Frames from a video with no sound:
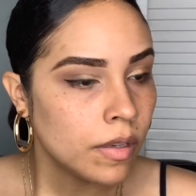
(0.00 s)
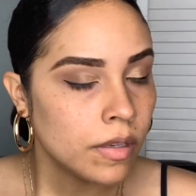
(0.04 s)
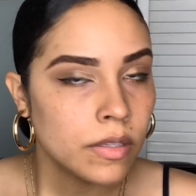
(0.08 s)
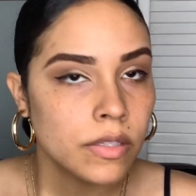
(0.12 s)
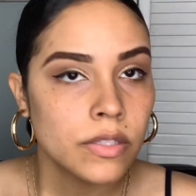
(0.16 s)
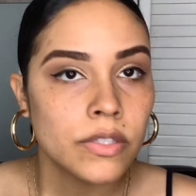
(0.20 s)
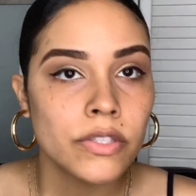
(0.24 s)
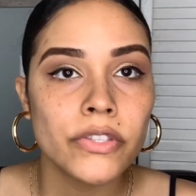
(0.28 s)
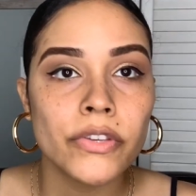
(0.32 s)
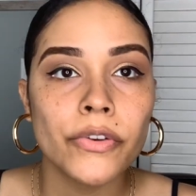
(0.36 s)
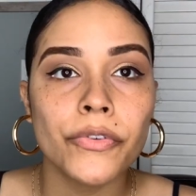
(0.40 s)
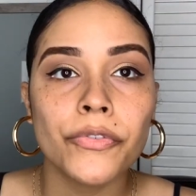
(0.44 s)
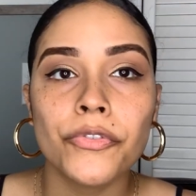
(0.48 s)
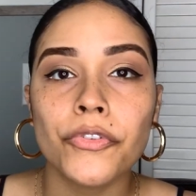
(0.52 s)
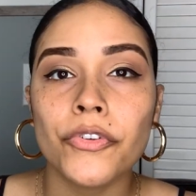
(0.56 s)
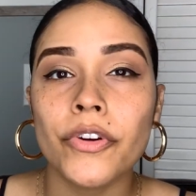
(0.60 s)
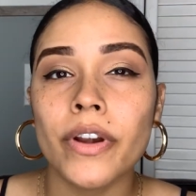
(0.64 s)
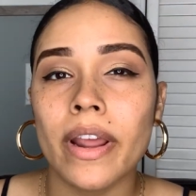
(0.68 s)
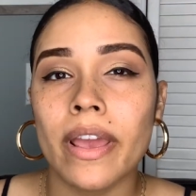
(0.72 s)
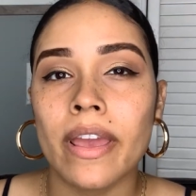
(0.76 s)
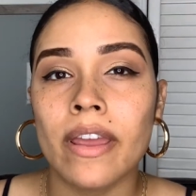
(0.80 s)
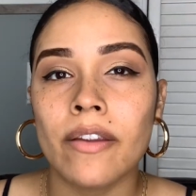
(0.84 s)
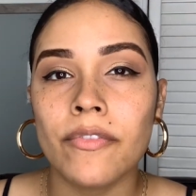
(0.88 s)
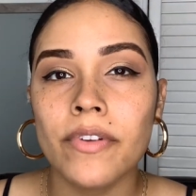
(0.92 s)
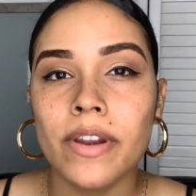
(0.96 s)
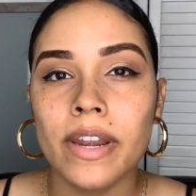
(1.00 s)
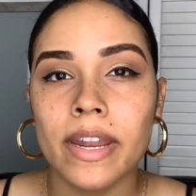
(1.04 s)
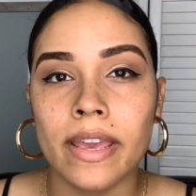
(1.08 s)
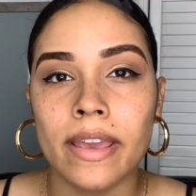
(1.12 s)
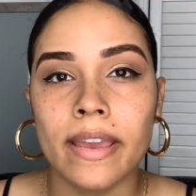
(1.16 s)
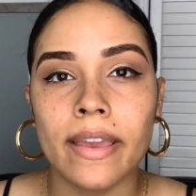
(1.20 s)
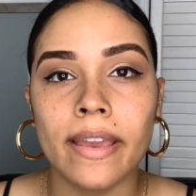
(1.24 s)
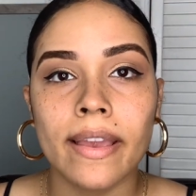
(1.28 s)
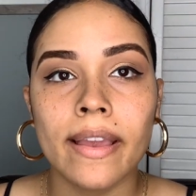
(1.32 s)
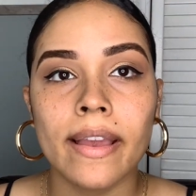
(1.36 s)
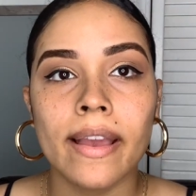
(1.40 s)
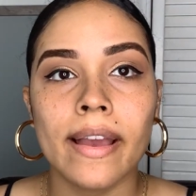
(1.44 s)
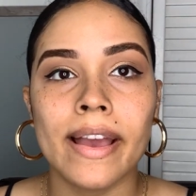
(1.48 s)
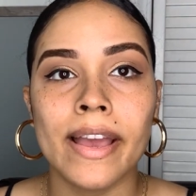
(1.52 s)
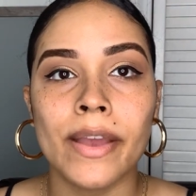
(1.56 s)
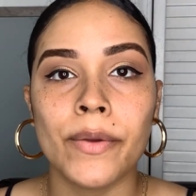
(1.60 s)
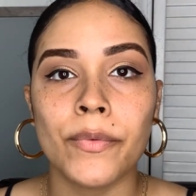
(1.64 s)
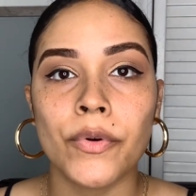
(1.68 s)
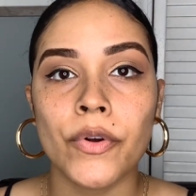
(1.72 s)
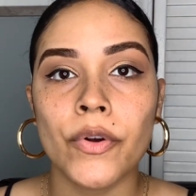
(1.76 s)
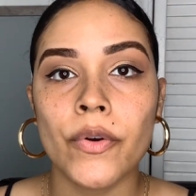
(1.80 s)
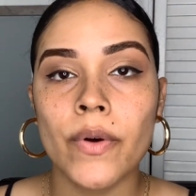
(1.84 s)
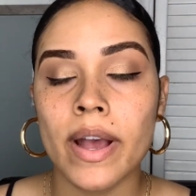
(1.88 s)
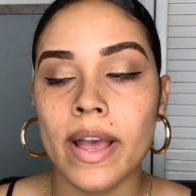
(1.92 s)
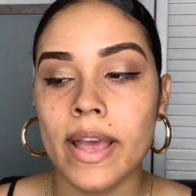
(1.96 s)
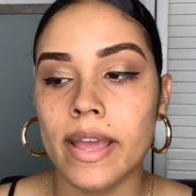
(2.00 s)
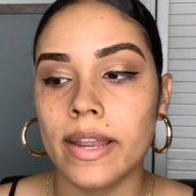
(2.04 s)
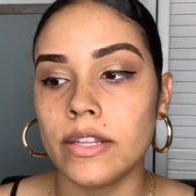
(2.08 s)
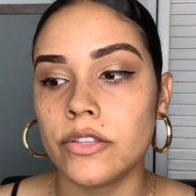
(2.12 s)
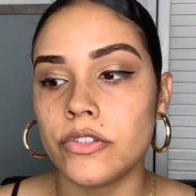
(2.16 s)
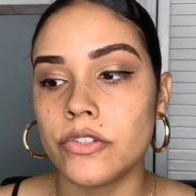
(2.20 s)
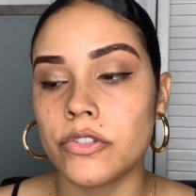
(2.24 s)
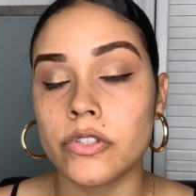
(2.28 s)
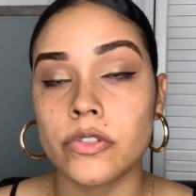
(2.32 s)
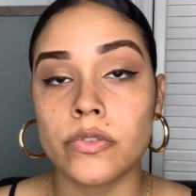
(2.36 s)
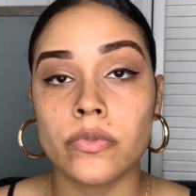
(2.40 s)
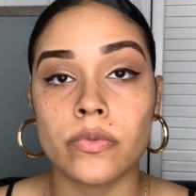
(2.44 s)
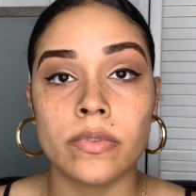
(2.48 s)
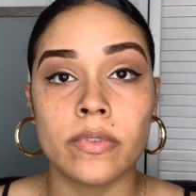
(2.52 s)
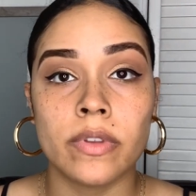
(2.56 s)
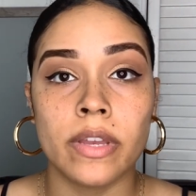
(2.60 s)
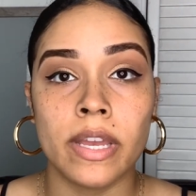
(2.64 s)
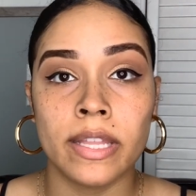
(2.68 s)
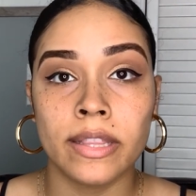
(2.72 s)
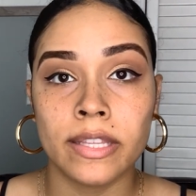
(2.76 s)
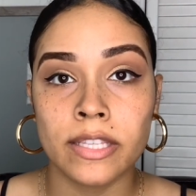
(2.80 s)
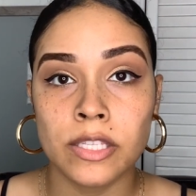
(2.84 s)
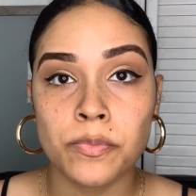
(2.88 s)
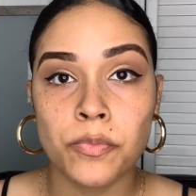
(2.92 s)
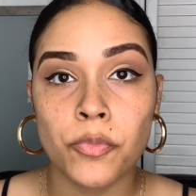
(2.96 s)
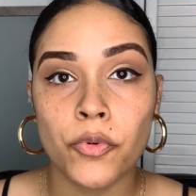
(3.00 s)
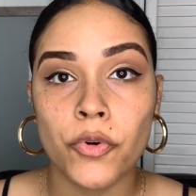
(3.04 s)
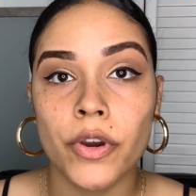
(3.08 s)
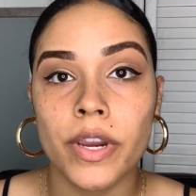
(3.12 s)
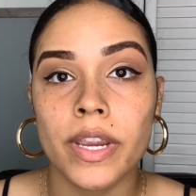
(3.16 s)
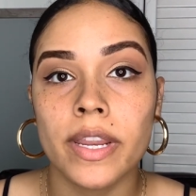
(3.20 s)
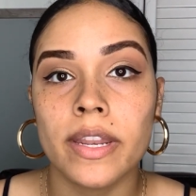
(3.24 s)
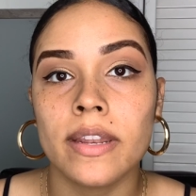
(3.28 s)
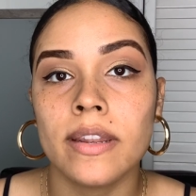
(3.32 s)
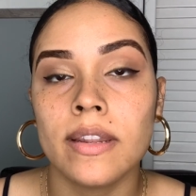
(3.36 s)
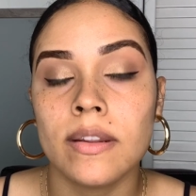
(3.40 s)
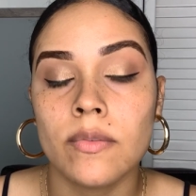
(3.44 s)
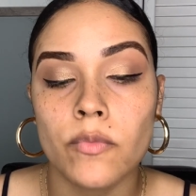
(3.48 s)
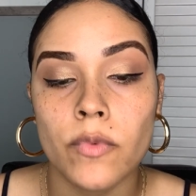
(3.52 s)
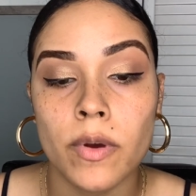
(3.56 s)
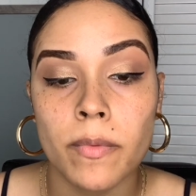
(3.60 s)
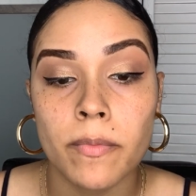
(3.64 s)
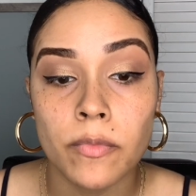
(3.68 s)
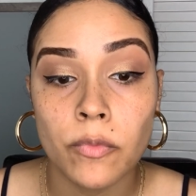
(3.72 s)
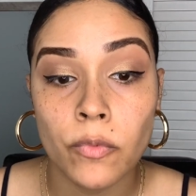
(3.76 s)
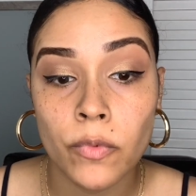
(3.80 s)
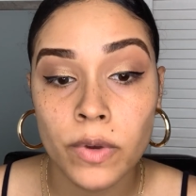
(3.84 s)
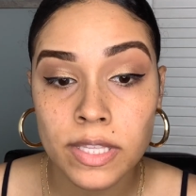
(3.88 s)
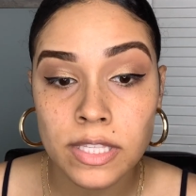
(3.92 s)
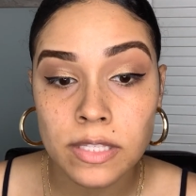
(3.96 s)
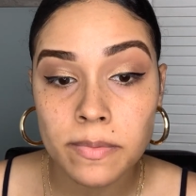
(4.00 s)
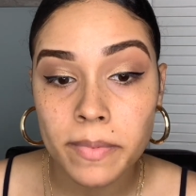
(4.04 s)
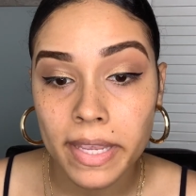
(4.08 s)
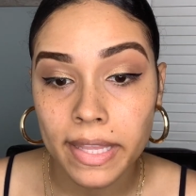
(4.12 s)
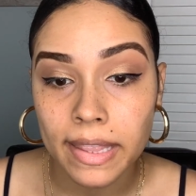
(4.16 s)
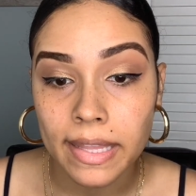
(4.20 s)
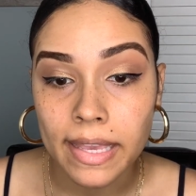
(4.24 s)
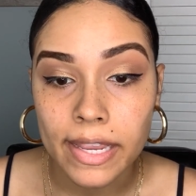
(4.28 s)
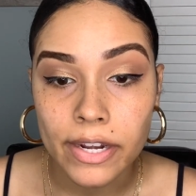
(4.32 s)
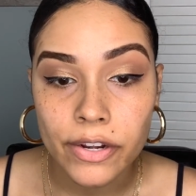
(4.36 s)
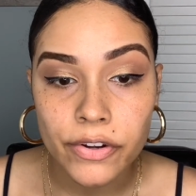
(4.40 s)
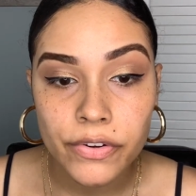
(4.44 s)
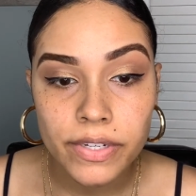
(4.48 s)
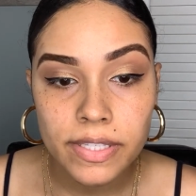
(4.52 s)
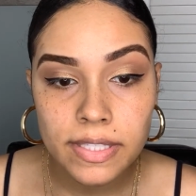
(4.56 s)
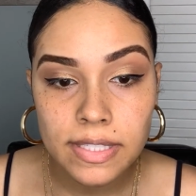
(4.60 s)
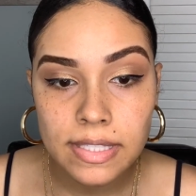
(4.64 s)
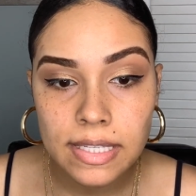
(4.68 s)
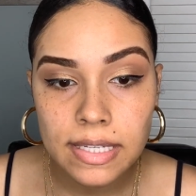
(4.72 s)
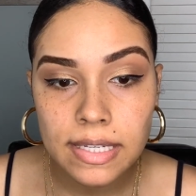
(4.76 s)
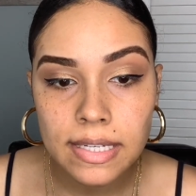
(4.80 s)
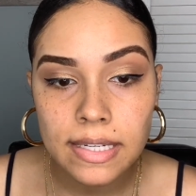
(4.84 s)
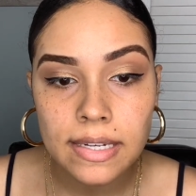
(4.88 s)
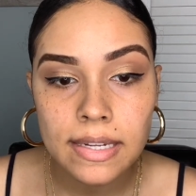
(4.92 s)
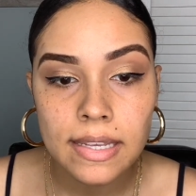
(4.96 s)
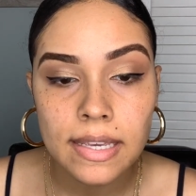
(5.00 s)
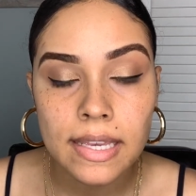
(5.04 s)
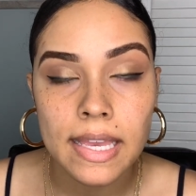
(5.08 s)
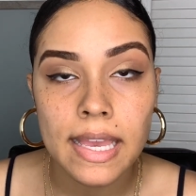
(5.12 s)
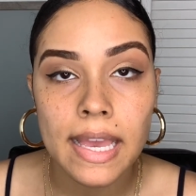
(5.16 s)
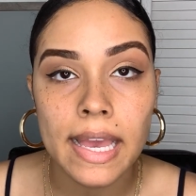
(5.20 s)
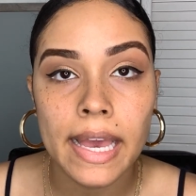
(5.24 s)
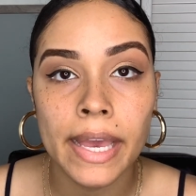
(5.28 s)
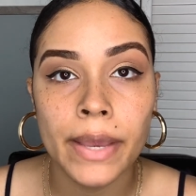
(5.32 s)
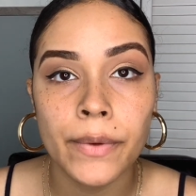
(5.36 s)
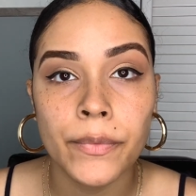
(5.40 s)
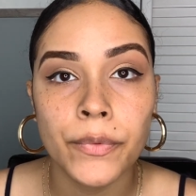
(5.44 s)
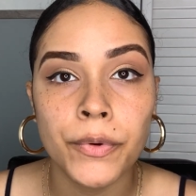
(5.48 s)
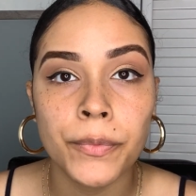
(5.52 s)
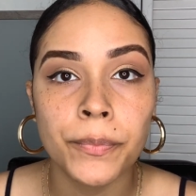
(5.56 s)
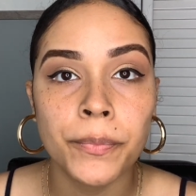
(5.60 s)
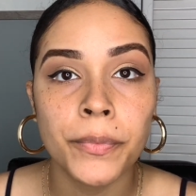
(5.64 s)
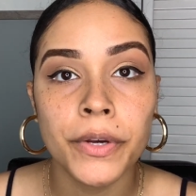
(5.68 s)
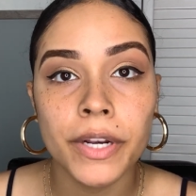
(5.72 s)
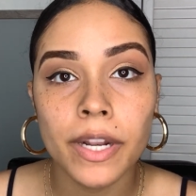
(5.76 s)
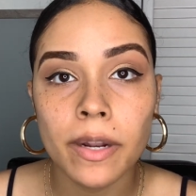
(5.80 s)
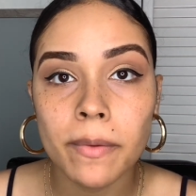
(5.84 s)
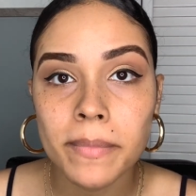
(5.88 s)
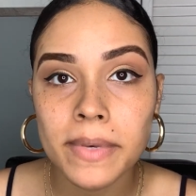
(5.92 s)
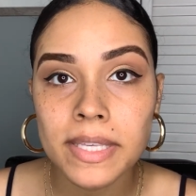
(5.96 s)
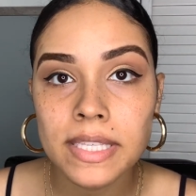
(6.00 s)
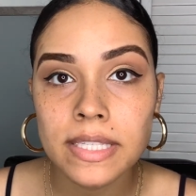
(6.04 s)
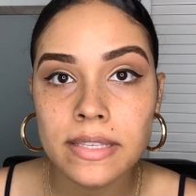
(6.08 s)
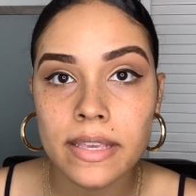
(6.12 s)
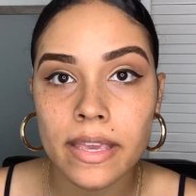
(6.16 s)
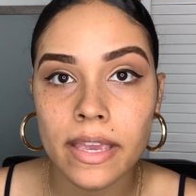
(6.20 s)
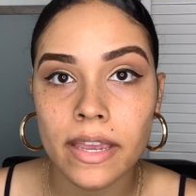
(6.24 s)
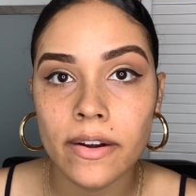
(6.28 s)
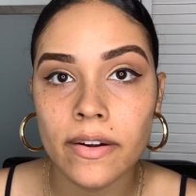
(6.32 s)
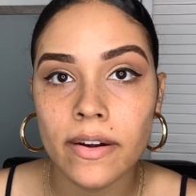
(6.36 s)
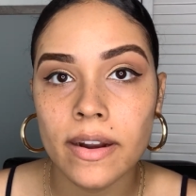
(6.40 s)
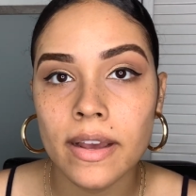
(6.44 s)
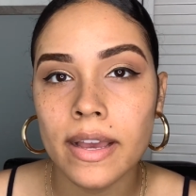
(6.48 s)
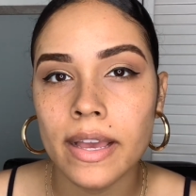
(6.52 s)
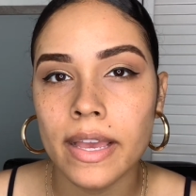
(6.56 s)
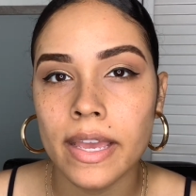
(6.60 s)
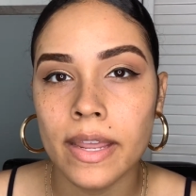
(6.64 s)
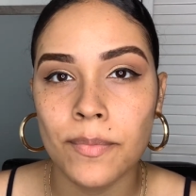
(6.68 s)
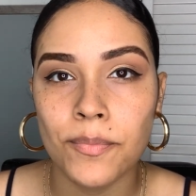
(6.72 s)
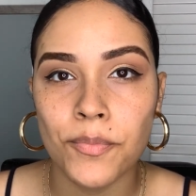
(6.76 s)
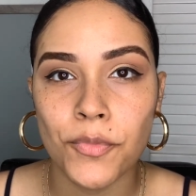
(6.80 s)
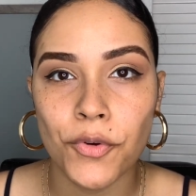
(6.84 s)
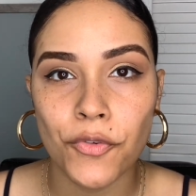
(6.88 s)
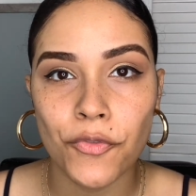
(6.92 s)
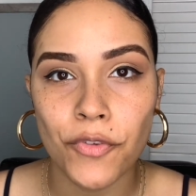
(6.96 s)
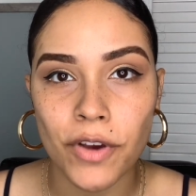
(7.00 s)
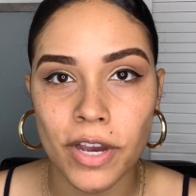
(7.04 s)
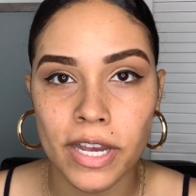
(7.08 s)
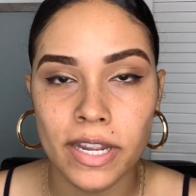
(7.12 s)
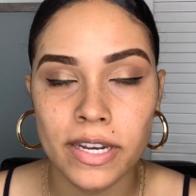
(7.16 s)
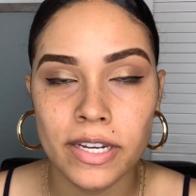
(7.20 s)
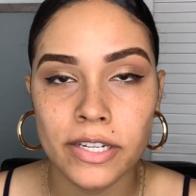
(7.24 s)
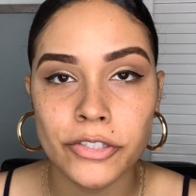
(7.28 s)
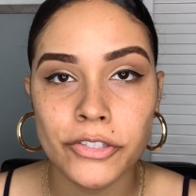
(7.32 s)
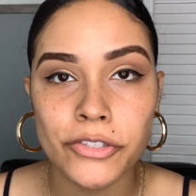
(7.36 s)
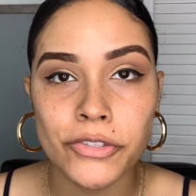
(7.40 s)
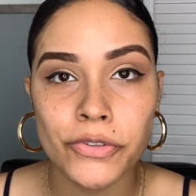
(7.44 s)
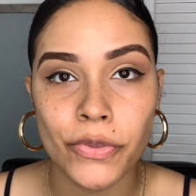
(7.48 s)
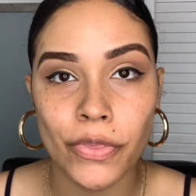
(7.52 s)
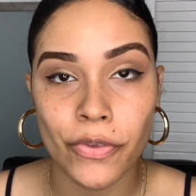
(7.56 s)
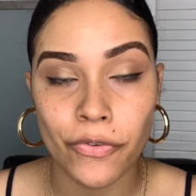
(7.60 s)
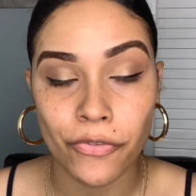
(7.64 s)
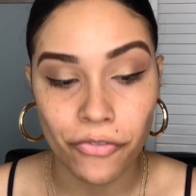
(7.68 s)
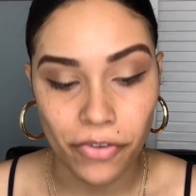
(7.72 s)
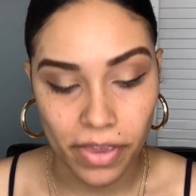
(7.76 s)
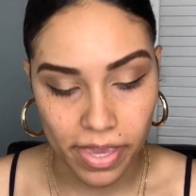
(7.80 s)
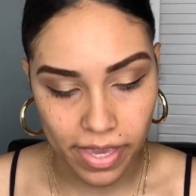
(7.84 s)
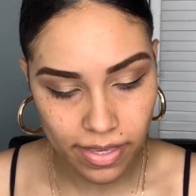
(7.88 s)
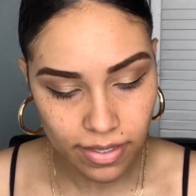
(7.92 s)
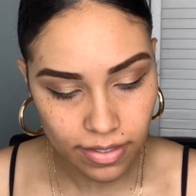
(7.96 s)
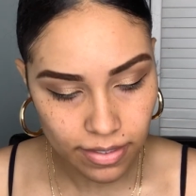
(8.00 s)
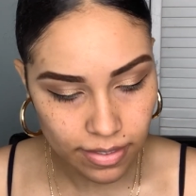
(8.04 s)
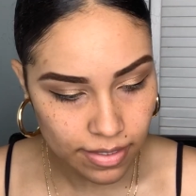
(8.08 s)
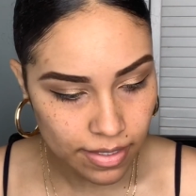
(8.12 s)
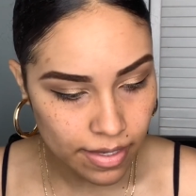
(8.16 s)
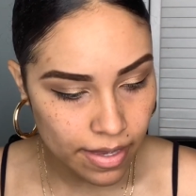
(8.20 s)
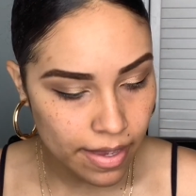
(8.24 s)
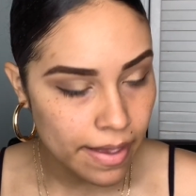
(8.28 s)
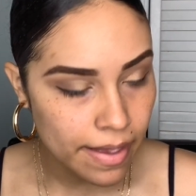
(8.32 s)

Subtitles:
So for every day, I will go ahead and just, at this point, once my liner is done, I will put on mascara and move on to the face.